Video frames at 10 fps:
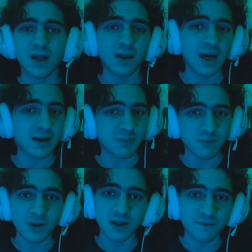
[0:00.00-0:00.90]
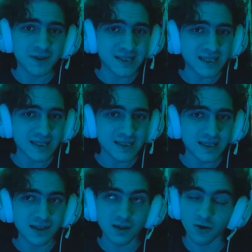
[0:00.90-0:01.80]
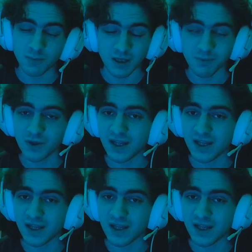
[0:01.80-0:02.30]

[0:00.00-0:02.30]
A lot of people love the season. There are people